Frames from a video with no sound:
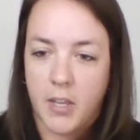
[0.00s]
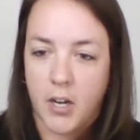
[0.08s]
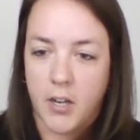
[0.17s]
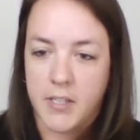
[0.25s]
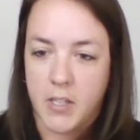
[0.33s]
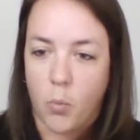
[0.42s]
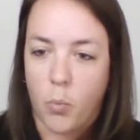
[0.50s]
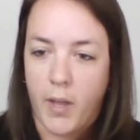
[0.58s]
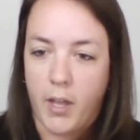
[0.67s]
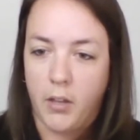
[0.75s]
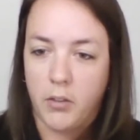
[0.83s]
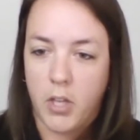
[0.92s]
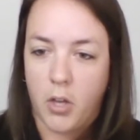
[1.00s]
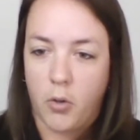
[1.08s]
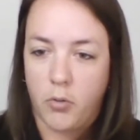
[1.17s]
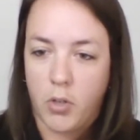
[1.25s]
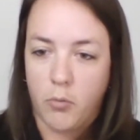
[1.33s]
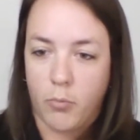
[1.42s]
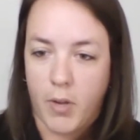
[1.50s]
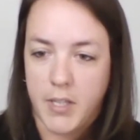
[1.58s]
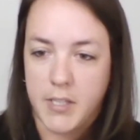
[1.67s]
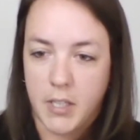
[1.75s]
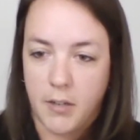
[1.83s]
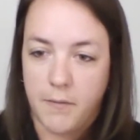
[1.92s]
There is a well-known
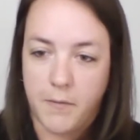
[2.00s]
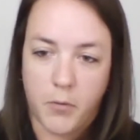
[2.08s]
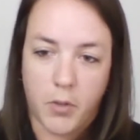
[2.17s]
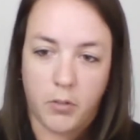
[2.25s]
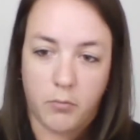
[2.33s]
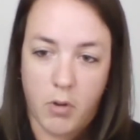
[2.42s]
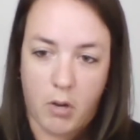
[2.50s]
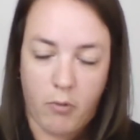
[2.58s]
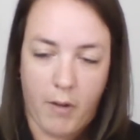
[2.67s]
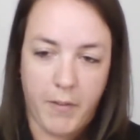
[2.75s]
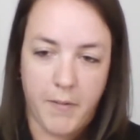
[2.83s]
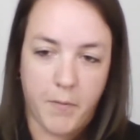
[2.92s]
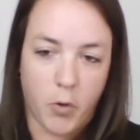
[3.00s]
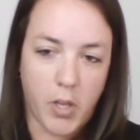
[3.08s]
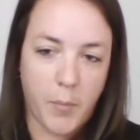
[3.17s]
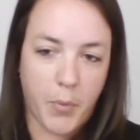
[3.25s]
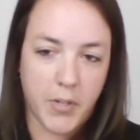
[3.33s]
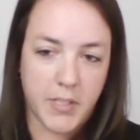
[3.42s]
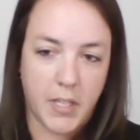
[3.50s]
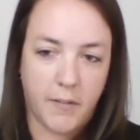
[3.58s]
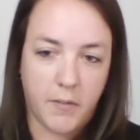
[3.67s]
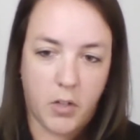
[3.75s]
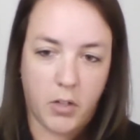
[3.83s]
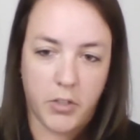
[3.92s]
risk of roughly 40%
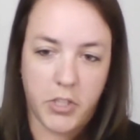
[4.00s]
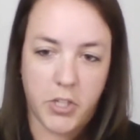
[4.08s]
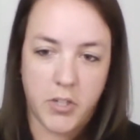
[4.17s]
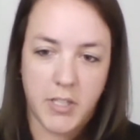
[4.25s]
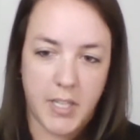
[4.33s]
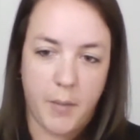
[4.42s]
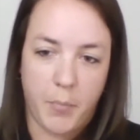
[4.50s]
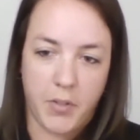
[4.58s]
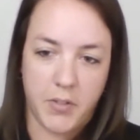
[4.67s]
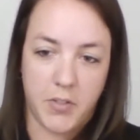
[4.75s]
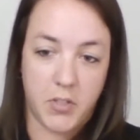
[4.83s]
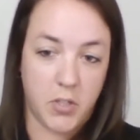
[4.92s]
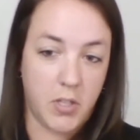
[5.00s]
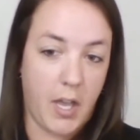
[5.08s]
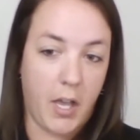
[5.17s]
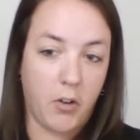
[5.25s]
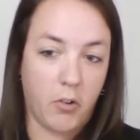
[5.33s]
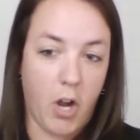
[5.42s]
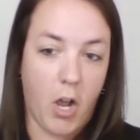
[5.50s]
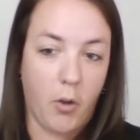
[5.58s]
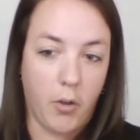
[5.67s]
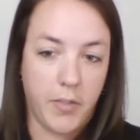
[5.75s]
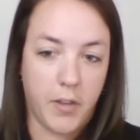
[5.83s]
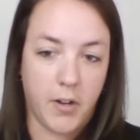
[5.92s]
of cultured samples do not
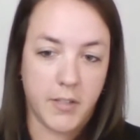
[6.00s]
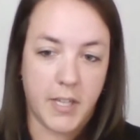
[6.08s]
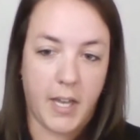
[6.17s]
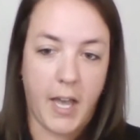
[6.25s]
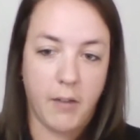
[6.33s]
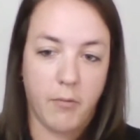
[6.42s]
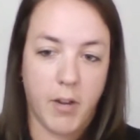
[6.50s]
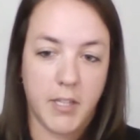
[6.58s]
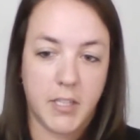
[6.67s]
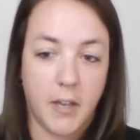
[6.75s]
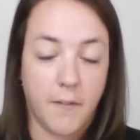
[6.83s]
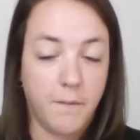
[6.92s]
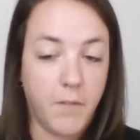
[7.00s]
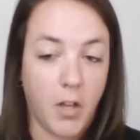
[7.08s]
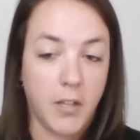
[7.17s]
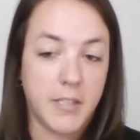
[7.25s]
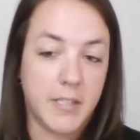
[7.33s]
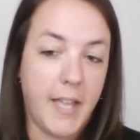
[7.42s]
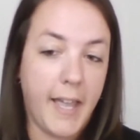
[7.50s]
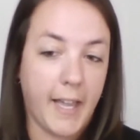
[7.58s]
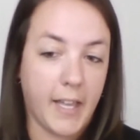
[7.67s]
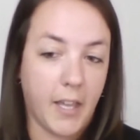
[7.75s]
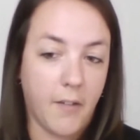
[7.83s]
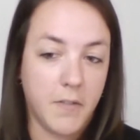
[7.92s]
grow. There is a high risk of false
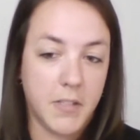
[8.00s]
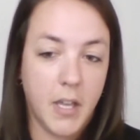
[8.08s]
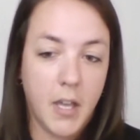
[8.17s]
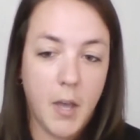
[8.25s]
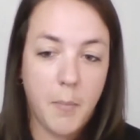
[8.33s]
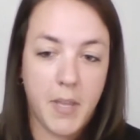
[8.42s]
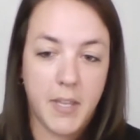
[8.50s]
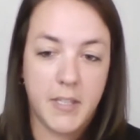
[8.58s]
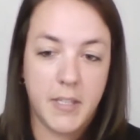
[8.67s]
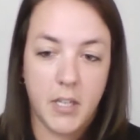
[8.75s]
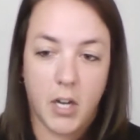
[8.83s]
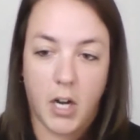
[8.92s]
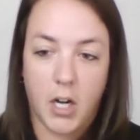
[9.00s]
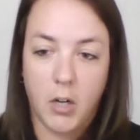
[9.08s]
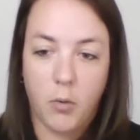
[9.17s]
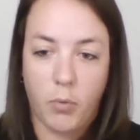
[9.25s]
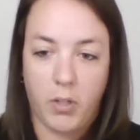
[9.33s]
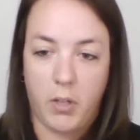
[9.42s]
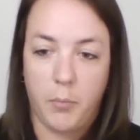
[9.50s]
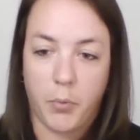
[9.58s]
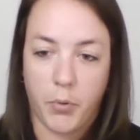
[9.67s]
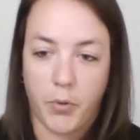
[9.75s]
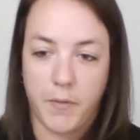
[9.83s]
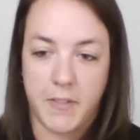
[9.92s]
negatives. PCR will
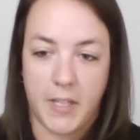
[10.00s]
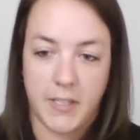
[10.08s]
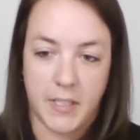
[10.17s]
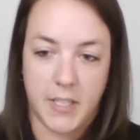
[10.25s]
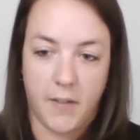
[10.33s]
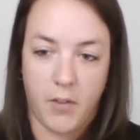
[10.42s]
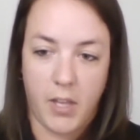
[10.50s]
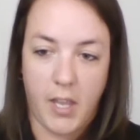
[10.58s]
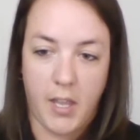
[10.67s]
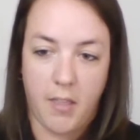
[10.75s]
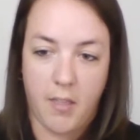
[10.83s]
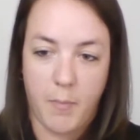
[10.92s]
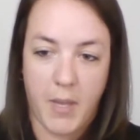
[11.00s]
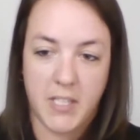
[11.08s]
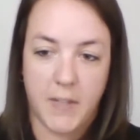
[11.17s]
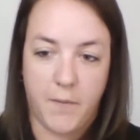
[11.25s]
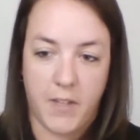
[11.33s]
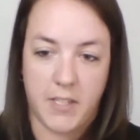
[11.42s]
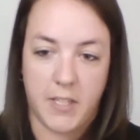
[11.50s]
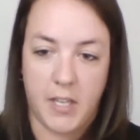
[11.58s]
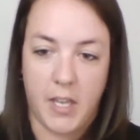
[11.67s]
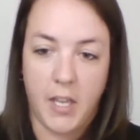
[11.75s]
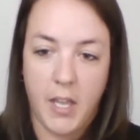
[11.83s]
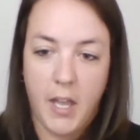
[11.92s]
improve sensitivity and
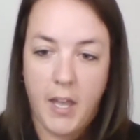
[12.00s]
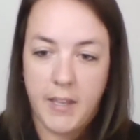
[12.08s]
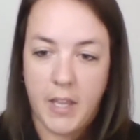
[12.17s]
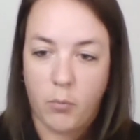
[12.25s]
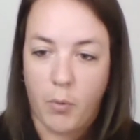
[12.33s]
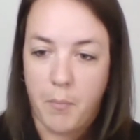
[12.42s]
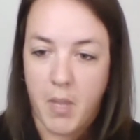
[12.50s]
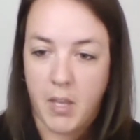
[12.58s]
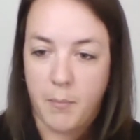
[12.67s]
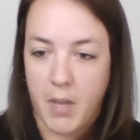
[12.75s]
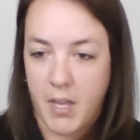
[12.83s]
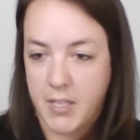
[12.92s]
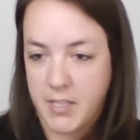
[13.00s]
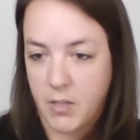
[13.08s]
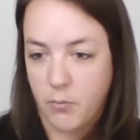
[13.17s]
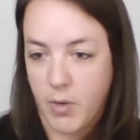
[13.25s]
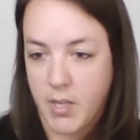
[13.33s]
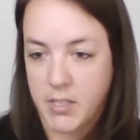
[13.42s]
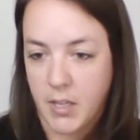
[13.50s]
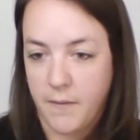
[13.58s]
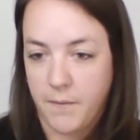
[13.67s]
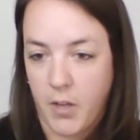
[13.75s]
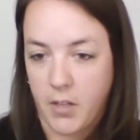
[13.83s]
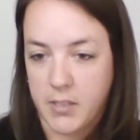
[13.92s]
specificity that will minimize the risk
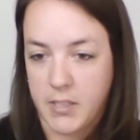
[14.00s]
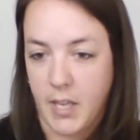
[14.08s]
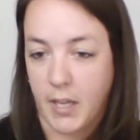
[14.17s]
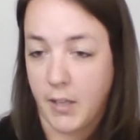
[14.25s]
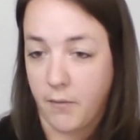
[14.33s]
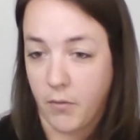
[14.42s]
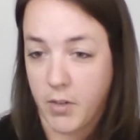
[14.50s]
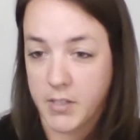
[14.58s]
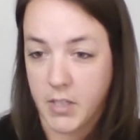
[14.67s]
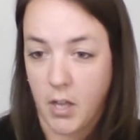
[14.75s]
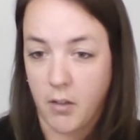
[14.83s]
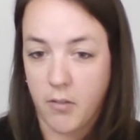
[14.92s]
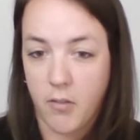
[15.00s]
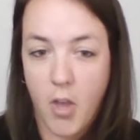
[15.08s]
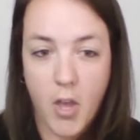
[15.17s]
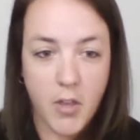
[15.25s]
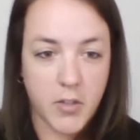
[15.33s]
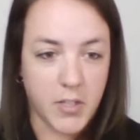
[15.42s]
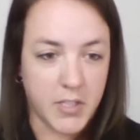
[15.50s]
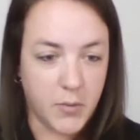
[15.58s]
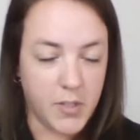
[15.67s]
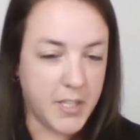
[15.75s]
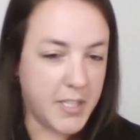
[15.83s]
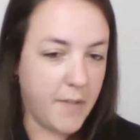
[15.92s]
of false negative results. I just
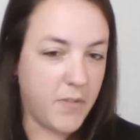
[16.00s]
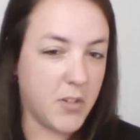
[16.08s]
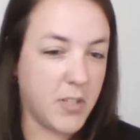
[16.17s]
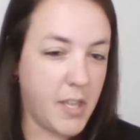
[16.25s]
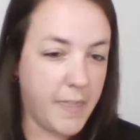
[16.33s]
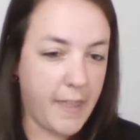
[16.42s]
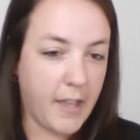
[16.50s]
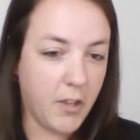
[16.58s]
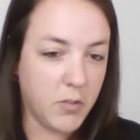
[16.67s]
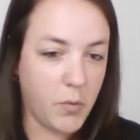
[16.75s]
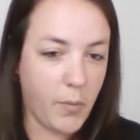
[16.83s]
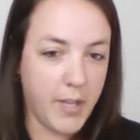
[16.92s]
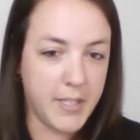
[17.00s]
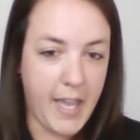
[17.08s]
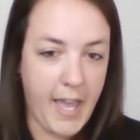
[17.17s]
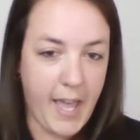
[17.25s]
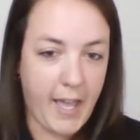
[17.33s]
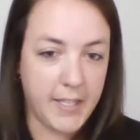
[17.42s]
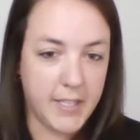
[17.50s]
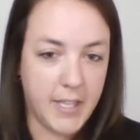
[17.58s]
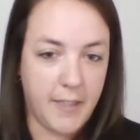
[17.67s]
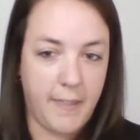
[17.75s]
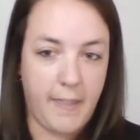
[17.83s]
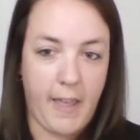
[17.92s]
wanted to see if there's anything else we wanted to add
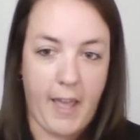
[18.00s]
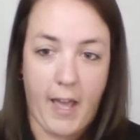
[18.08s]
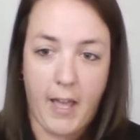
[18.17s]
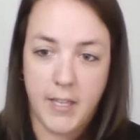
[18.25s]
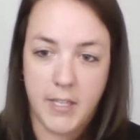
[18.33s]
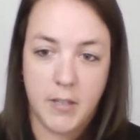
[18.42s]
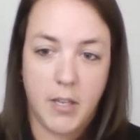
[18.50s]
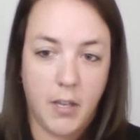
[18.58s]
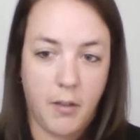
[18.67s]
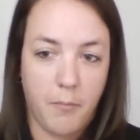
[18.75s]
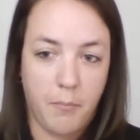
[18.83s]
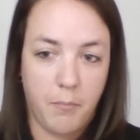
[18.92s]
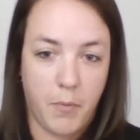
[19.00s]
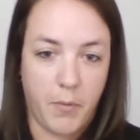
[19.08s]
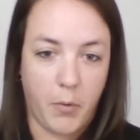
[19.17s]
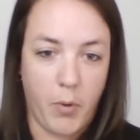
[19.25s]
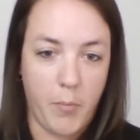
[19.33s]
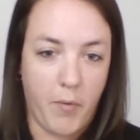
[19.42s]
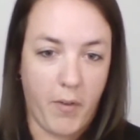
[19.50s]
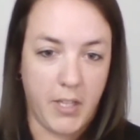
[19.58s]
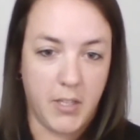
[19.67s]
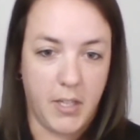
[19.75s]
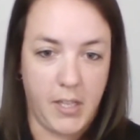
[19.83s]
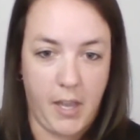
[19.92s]
to that before we move
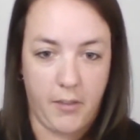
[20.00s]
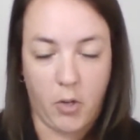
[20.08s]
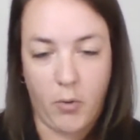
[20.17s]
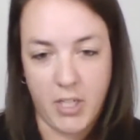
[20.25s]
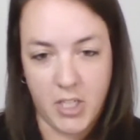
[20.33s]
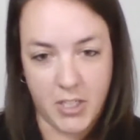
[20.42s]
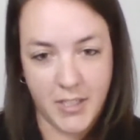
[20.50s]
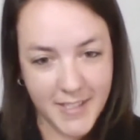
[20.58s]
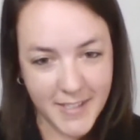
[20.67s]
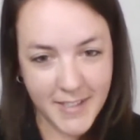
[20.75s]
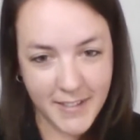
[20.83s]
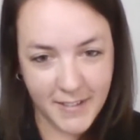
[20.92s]
on to any other questions.